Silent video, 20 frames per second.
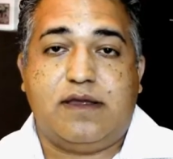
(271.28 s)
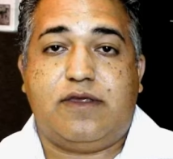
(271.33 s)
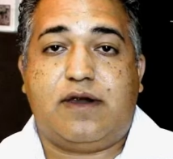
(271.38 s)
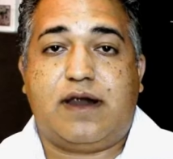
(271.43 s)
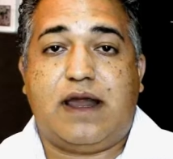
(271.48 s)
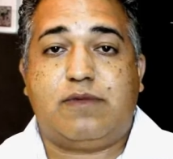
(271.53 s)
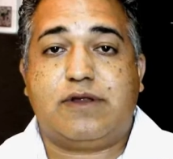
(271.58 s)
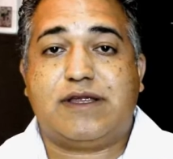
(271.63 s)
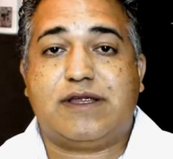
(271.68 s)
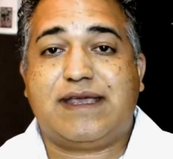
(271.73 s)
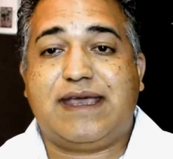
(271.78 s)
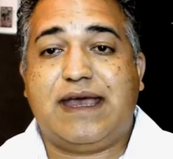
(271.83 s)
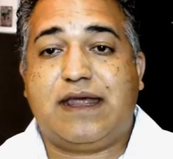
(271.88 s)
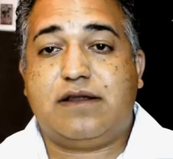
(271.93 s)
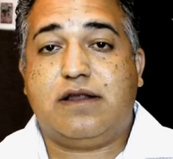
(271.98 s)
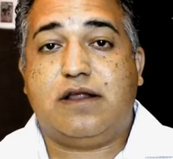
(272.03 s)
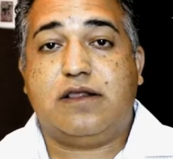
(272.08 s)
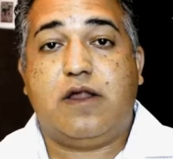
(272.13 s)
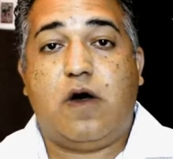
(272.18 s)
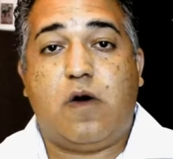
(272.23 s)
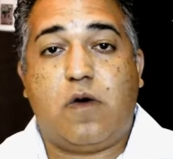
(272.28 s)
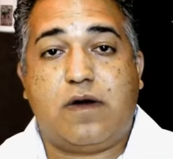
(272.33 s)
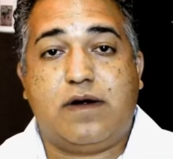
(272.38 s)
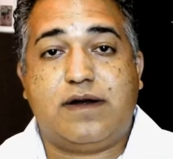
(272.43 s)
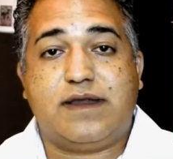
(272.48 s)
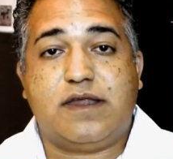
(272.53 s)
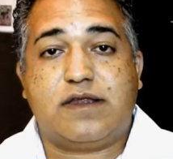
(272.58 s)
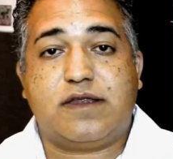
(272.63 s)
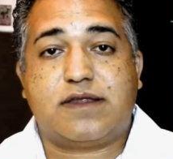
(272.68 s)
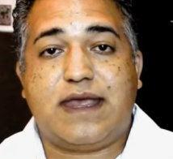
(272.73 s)
they're able to get
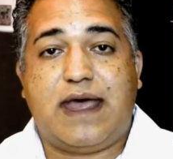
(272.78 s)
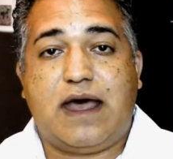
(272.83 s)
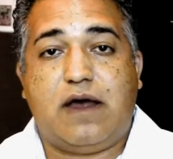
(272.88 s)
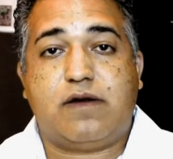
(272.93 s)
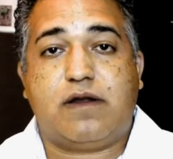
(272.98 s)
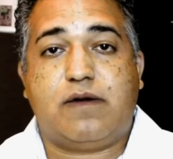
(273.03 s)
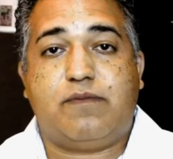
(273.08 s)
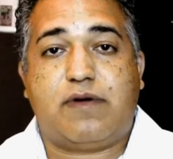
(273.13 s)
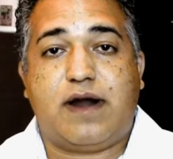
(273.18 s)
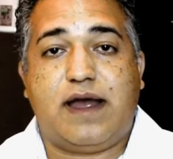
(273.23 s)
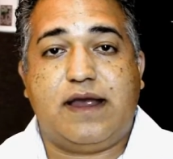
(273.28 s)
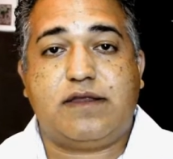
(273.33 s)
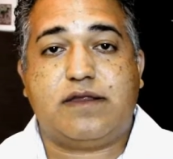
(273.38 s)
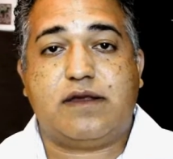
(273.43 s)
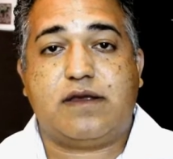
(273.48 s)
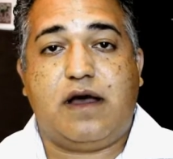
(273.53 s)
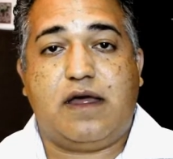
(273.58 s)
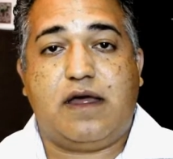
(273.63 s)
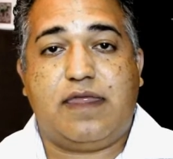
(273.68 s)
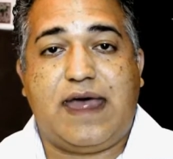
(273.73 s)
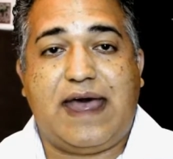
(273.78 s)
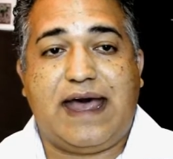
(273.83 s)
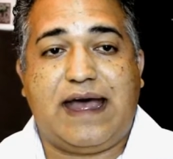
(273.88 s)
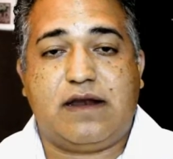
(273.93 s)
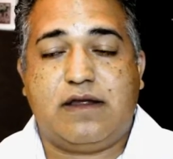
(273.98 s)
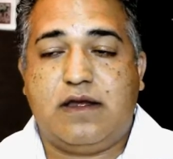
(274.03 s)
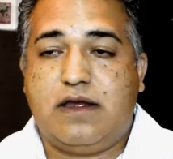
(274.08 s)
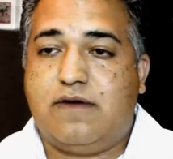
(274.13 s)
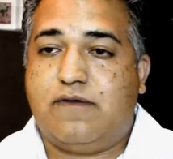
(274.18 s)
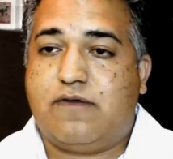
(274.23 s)
lower discount pricing on
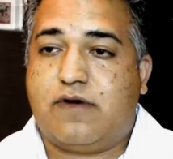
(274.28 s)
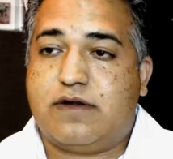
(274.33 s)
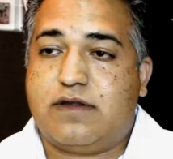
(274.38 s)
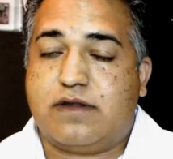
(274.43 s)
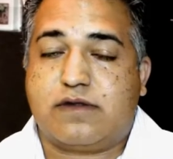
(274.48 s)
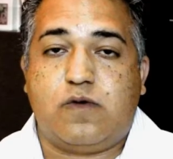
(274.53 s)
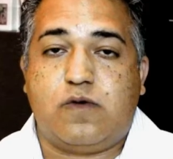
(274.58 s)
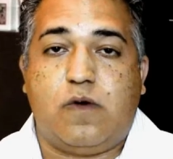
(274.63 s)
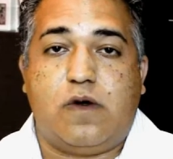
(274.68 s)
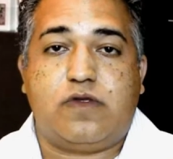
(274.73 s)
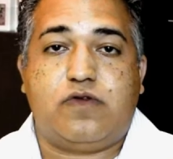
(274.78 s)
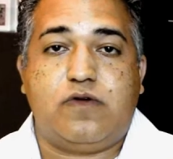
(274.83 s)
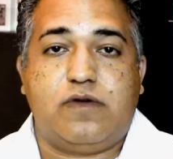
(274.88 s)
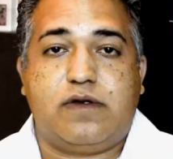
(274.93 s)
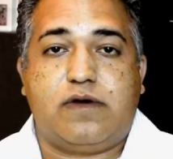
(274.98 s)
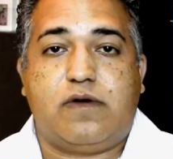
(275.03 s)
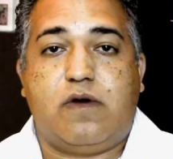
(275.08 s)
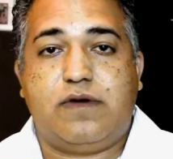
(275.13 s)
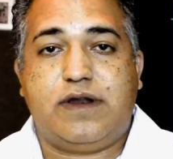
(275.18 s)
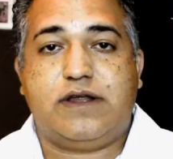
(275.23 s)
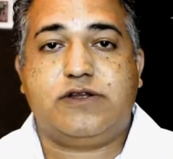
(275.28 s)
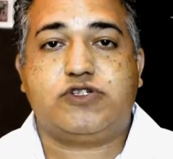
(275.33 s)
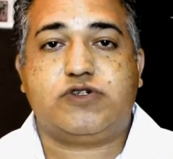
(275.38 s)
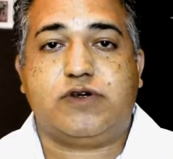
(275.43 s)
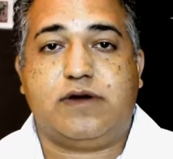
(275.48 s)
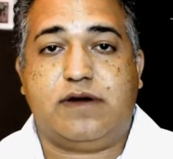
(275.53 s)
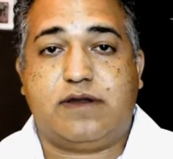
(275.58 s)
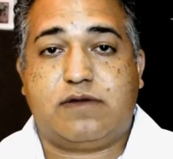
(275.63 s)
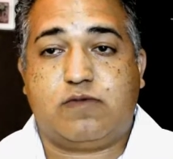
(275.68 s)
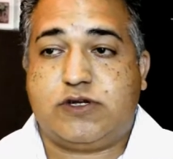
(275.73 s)
that versus going through their own
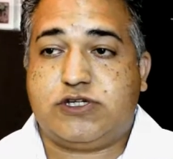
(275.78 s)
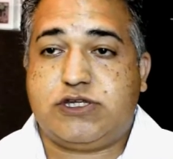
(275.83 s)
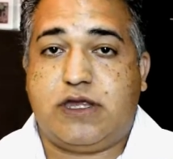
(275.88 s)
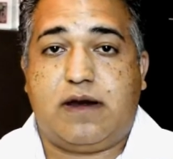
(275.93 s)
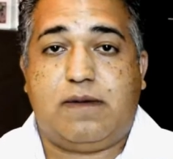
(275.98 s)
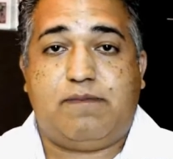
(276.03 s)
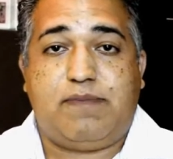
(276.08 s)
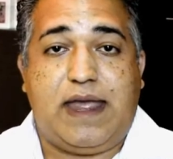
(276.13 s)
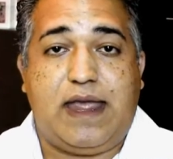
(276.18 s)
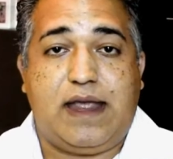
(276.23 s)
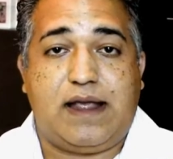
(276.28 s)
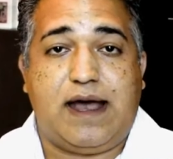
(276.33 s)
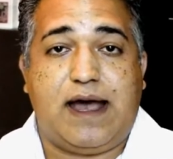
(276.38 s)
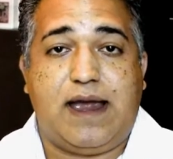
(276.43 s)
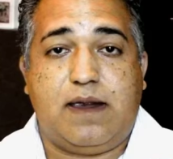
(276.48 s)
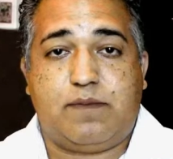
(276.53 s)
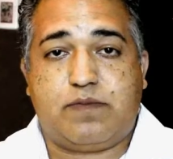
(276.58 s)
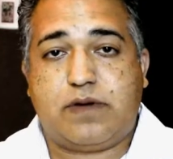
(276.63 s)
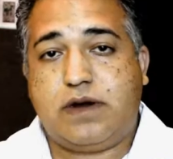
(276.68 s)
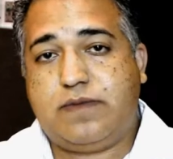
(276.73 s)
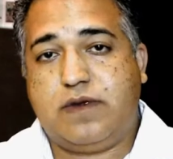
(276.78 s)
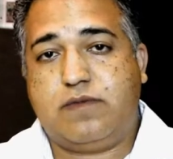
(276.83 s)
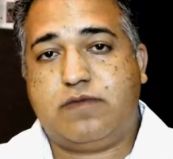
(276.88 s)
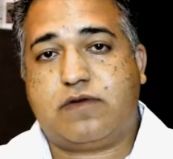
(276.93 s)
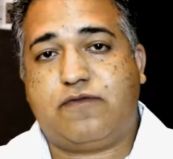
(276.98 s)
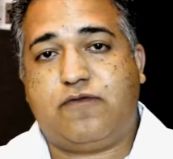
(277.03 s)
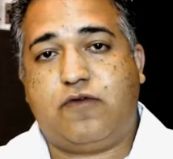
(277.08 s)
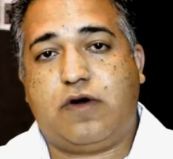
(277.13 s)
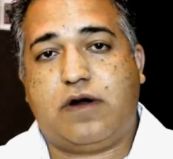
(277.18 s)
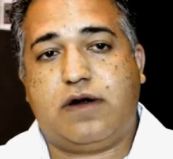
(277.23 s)
insurance, which they're paying high
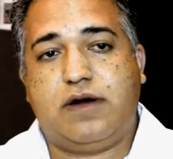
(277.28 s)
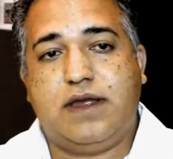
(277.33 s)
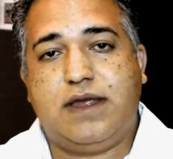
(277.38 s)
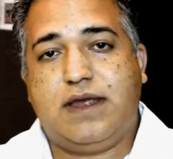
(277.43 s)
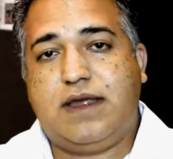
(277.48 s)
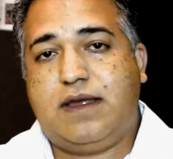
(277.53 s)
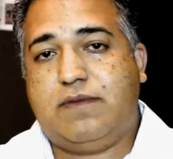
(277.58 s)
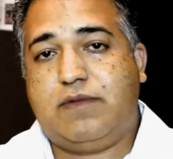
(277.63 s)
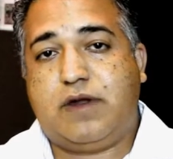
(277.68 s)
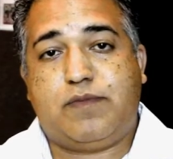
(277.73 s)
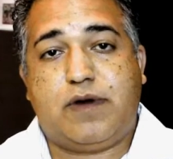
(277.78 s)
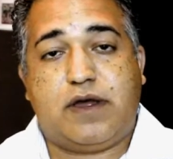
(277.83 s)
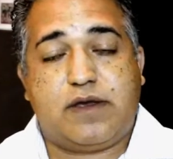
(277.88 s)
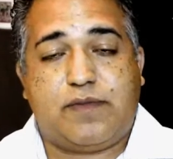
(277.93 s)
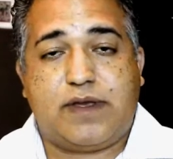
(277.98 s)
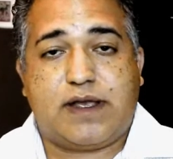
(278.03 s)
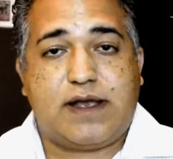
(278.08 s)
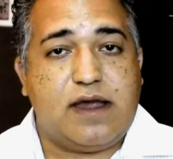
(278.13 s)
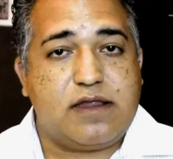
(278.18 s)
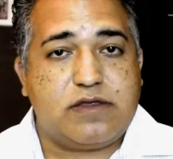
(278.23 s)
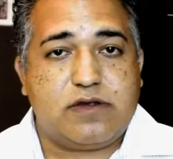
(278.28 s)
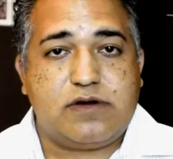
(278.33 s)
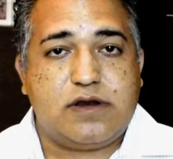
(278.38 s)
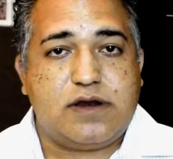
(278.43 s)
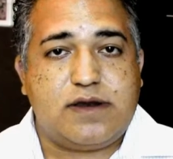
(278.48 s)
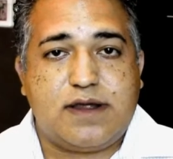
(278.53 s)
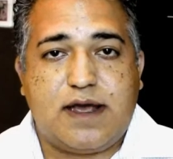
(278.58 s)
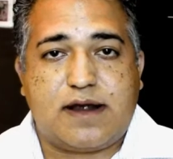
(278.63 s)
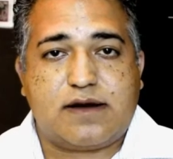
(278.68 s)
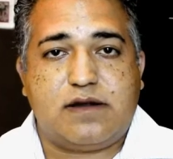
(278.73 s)
premiums for. But because their
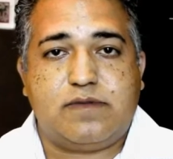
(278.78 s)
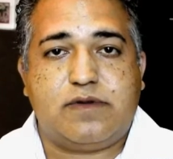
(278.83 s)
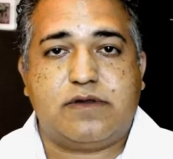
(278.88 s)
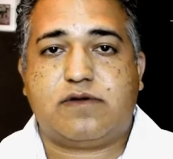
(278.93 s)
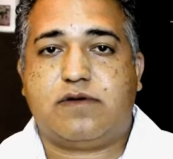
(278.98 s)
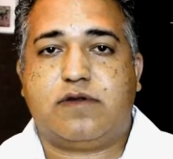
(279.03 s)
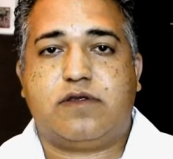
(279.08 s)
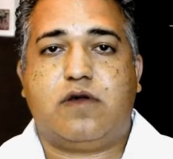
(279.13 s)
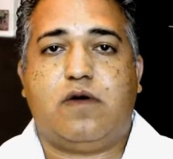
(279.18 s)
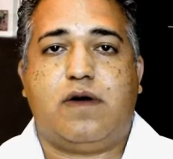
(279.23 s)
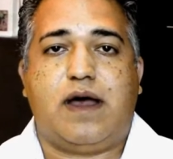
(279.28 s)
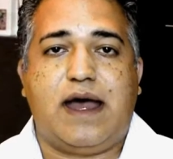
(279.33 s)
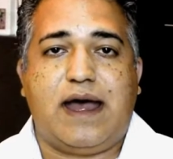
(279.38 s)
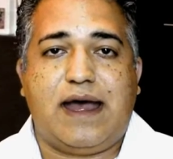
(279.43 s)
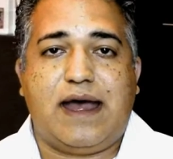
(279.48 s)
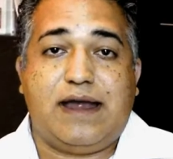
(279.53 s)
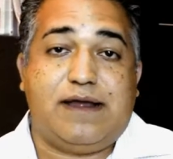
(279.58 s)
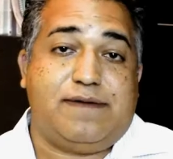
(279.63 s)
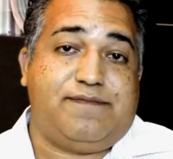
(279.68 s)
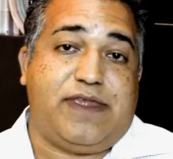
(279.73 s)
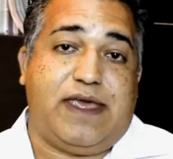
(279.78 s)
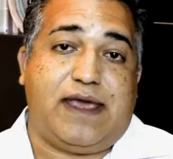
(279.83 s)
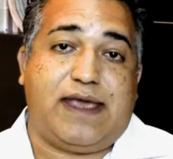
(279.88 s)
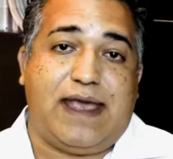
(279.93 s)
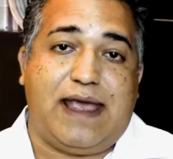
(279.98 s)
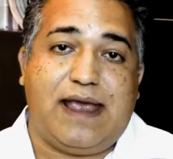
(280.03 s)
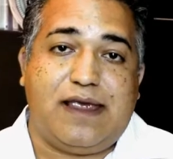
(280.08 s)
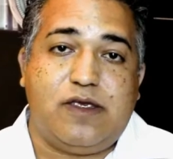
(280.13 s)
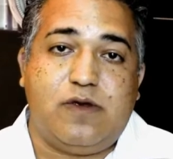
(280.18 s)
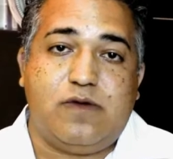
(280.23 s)
deductibles are so high, they
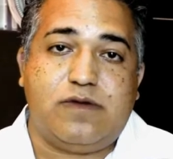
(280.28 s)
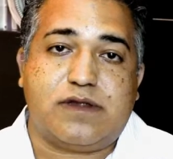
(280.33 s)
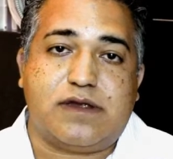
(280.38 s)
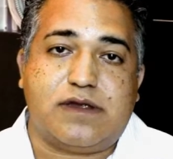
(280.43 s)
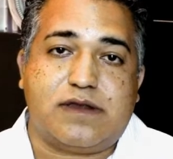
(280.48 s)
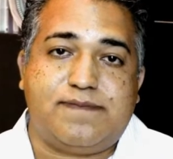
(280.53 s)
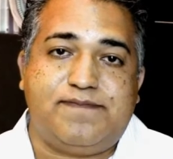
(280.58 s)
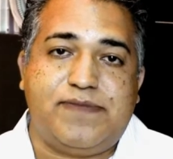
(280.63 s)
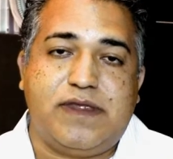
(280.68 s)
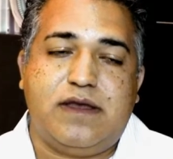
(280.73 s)
can't use it.